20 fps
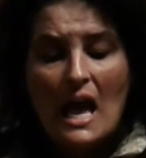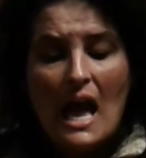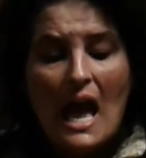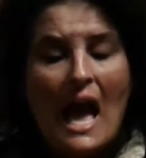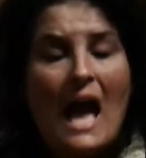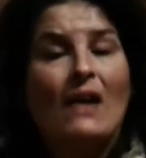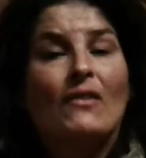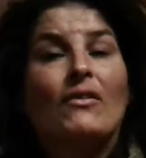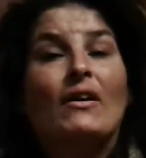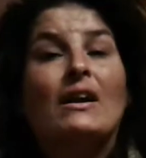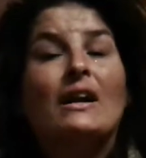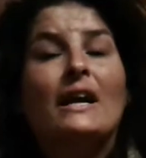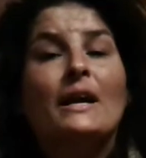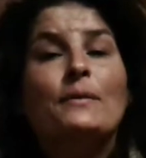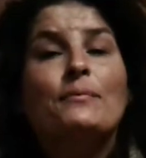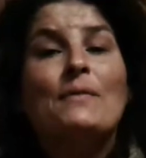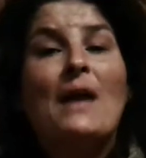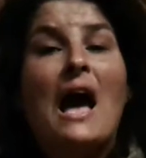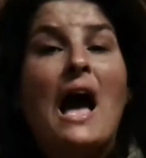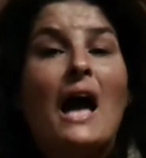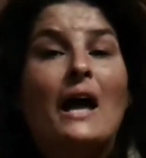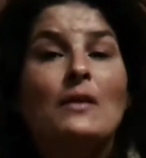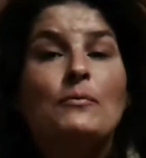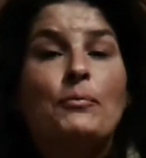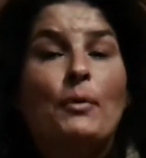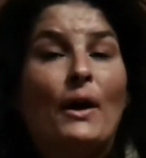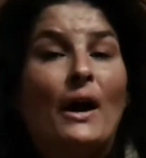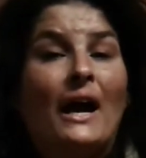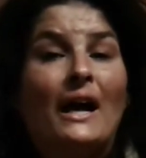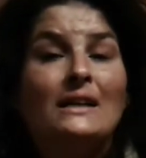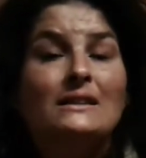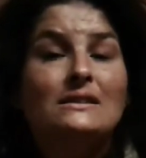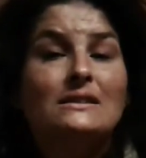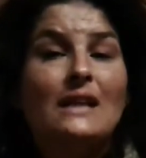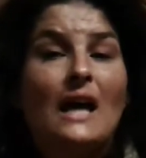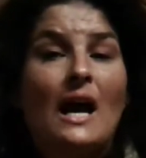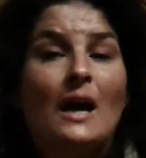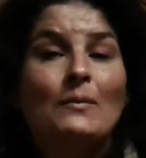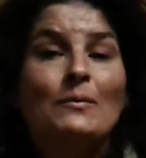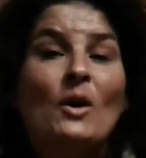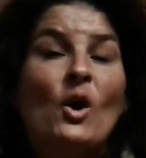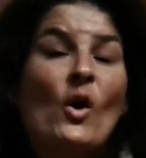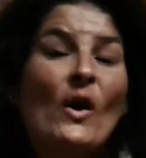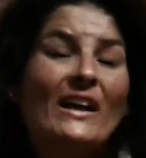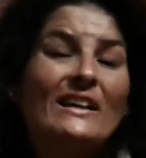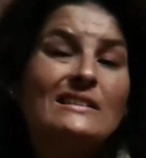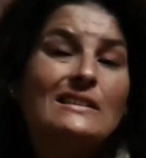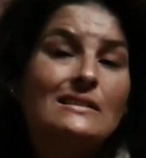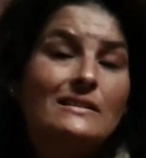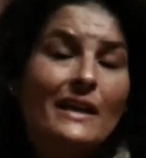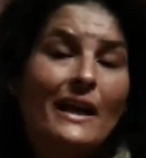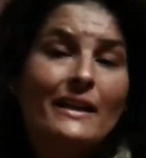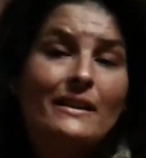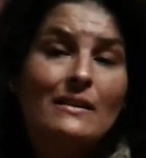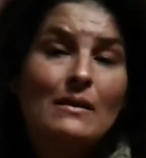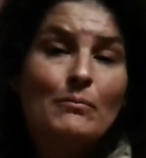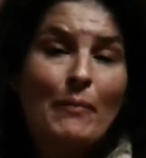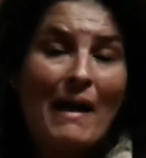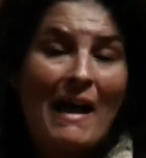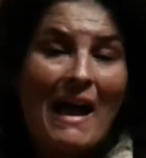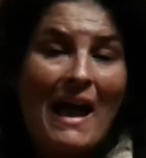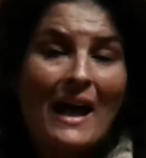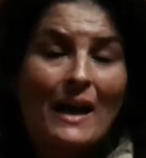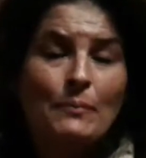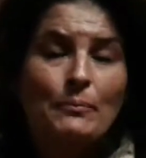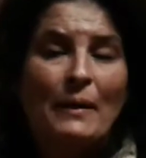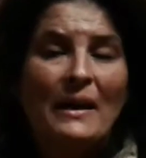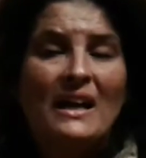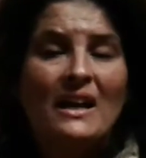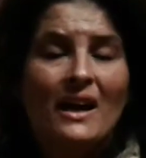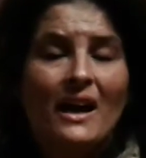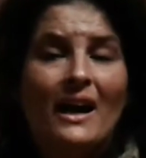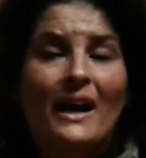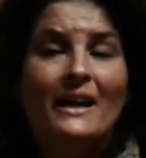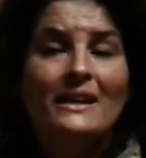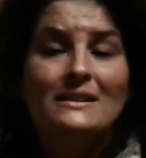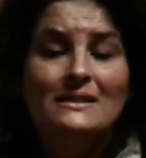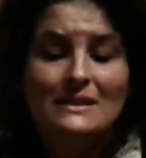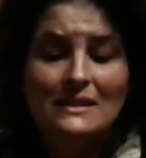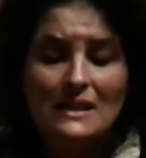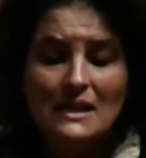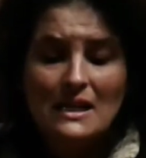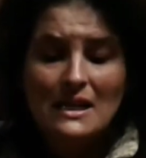I really am not impressed. I'm going to take them back because